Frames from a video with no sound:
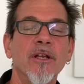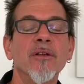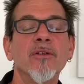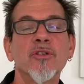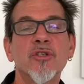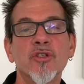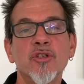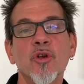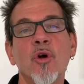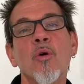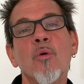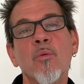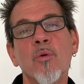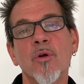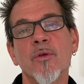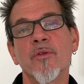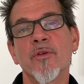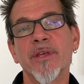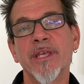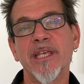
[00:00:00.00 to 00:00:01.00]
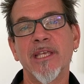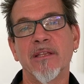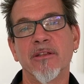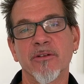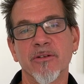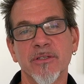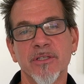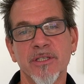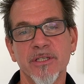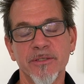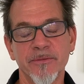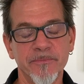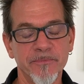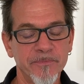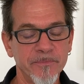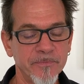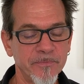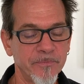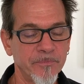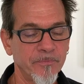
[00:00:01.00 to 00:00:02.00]
so were the healers.
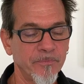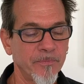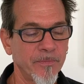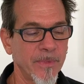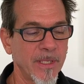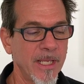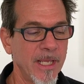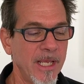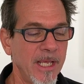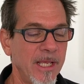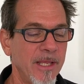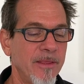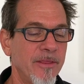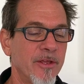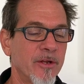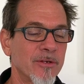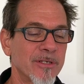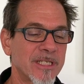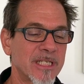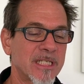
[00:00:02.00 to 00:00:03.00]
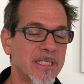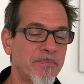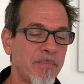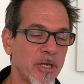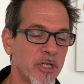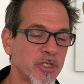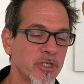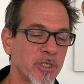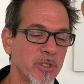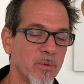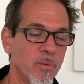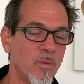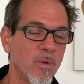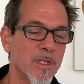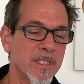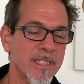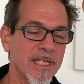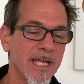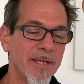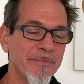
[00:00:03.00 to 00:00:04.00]
There's especially
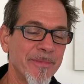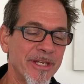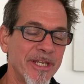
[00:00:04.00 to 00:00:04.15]
one time in